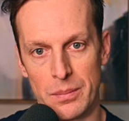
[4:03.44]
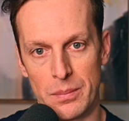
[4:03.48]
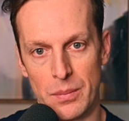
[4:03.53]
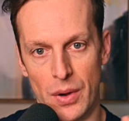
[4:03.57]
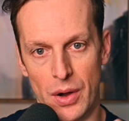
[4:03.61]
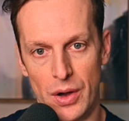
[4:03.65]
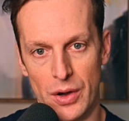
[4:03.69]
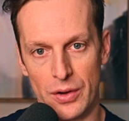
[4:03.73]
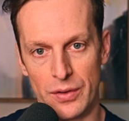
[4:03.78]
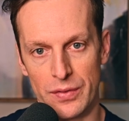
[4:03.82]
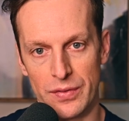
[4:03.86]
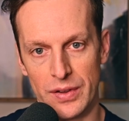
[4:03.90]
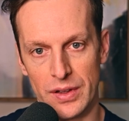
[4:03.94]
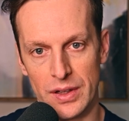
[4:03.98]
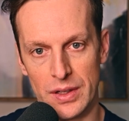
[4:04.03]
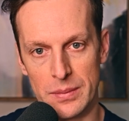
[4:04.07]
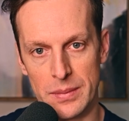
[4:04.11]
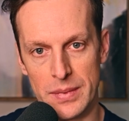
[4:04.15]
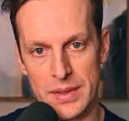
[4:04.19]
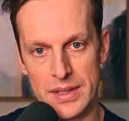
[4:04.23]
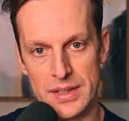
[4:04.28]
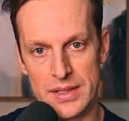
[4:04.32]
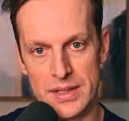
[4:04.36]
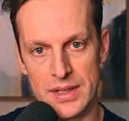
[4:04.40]

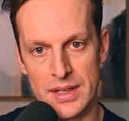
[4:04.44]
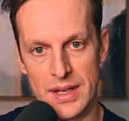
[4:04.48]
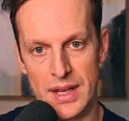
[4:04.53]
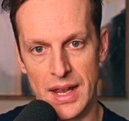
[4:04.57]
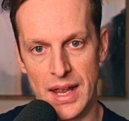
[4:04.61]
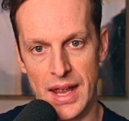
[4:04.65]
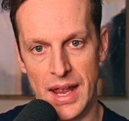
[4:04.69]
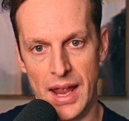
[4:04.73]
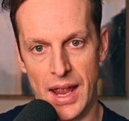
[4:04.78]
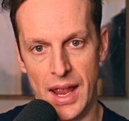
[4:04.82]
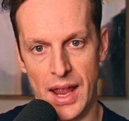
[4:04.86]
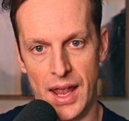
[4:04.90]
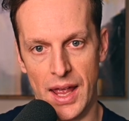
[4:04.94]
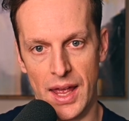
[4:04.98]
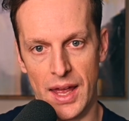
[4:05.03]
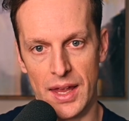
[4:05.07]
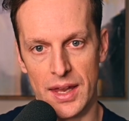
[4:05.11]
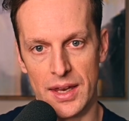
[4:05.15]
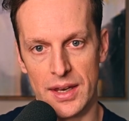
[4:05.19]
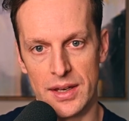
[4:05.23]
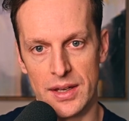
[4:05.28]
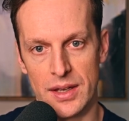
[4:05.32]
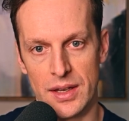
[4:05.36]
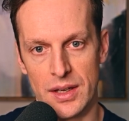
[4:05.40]
monofilament
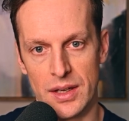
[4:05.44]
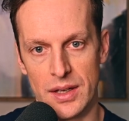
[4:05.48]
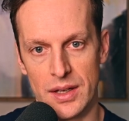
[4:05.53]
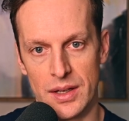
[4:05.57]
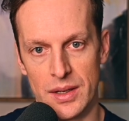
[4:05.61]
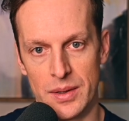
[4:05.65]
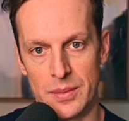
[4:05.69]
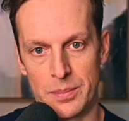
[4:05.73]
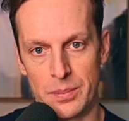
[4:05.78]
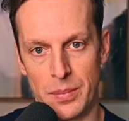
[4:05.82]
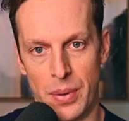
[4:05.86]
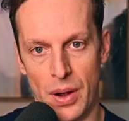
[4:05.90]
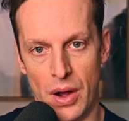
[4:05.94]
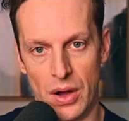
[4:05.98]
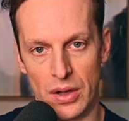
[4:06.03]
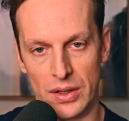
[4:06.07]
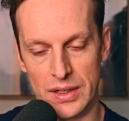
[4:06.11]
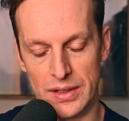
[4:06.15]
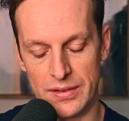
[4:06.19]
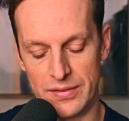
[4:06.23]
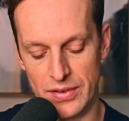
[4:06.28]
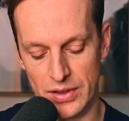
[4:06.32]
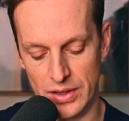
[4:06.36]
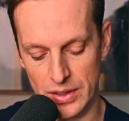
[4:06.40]
and
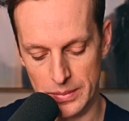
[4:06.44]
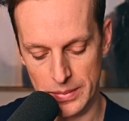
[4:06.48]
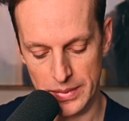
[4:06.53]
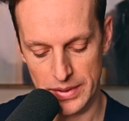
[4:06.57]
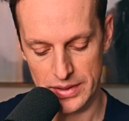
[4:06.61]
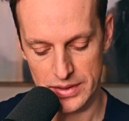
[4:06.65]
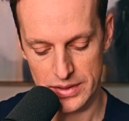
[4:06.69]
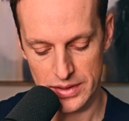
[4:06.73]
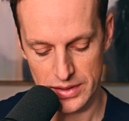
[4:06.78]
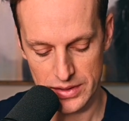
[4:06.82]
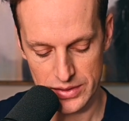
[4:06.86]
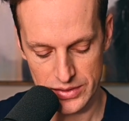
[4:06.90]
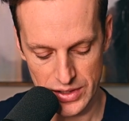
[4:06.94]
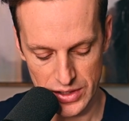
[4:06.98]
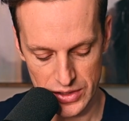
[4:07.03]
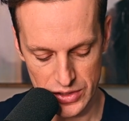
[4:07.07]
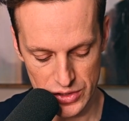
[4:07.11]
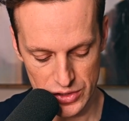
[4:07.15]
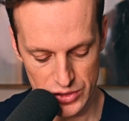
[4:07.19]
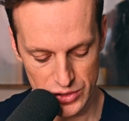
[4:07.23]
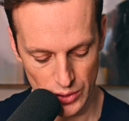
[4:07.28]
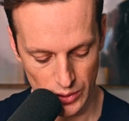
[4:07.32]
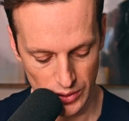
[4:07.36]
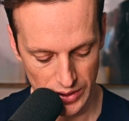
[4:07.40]
polyfilament
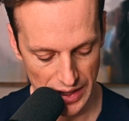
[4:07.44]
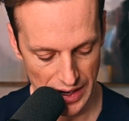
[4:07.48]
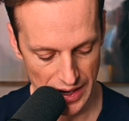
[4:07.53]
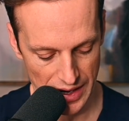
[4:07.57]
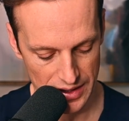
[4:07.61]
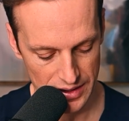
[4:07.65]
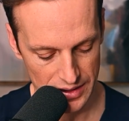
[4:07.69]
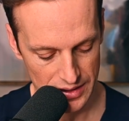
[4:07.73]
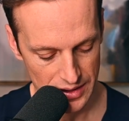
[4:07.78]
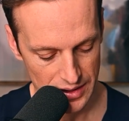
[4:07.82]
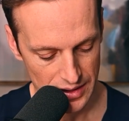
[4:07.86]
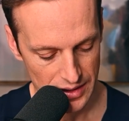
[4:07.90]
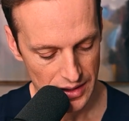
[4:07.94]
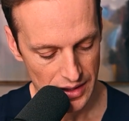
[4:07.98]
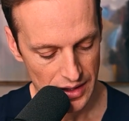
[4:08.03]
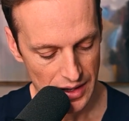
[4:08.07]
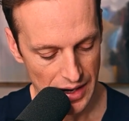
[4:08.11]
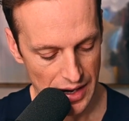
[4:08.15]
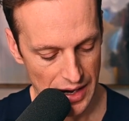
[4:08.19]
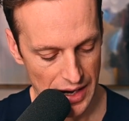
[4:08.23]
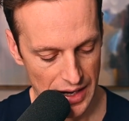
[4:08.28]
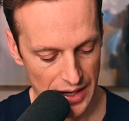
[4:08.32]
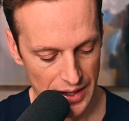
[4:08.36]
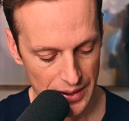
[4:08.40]
stitches. So again,
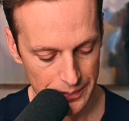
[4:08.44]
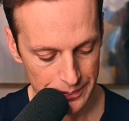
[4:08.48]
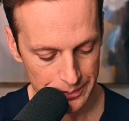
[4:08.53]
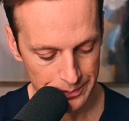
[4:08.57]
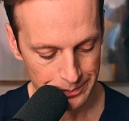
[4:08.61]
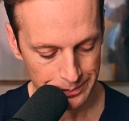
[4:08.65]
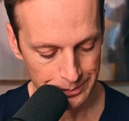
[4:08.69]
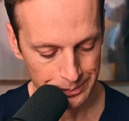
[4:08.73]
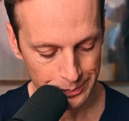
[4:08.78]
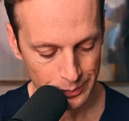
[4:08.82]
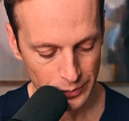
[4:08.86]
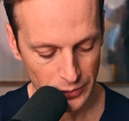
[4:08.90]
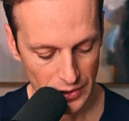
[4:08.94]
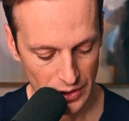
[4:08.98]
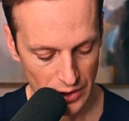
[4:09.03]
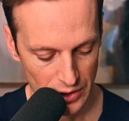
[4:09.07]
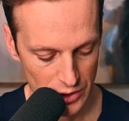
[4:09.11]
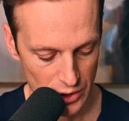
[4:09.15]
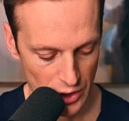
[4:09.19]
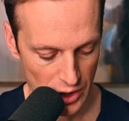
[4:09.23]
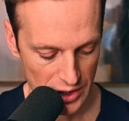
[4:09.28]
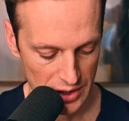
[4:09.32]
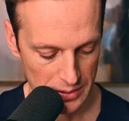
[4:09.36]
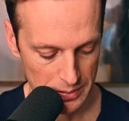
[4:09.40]
um,
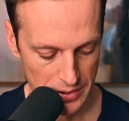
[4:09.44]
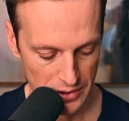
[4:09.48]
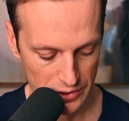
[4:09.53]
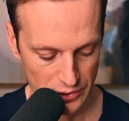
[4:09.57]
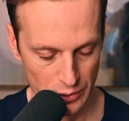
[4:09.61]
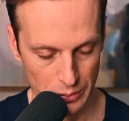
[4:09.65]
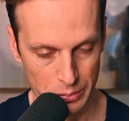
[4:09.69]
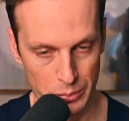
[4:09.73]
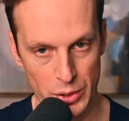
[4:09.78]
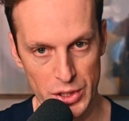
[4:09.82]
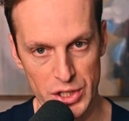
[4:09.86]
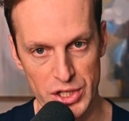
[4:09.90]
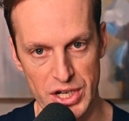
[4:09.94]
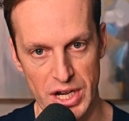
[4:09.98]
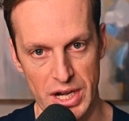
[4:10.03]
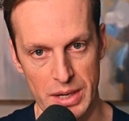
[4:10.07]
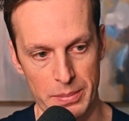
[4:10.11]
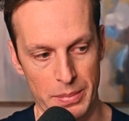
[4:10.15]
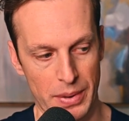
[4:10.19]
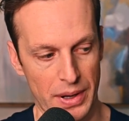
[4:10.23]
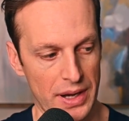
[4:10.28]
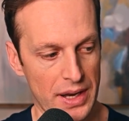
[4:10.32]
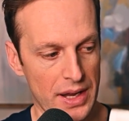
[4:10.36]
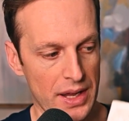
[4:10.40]
you're not going to be able to appreciate
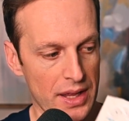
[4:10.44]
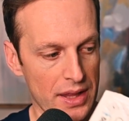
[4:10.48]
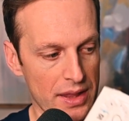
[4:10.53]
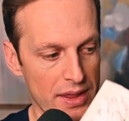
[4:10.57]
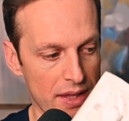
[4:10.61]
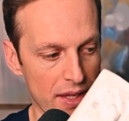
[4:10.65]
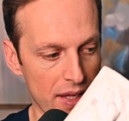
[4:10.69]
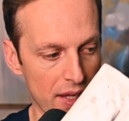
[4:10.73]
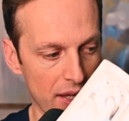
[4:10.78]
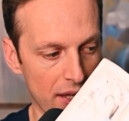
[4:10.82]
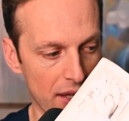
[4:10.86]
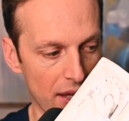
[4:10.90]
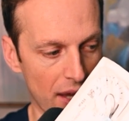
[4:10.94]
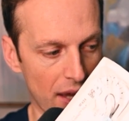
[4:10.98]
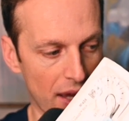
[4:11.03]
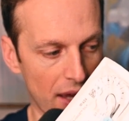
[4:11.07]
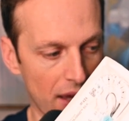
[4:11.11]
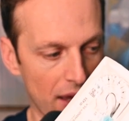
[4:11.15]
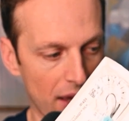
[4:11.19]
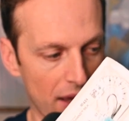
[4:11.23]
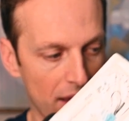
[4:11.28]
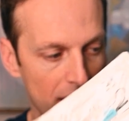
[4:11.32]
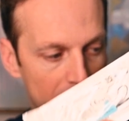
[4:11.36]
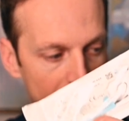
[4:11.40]
it, but the
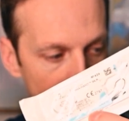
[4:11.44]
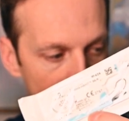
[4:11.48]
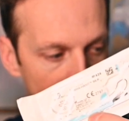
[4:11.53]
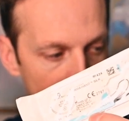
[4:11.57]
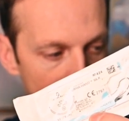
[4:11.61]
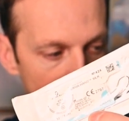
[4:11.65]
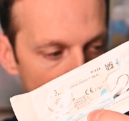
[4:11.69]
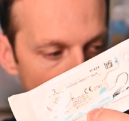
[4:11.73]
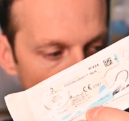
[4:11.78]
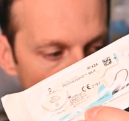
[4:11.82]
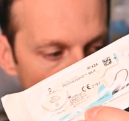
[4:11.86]
uh, this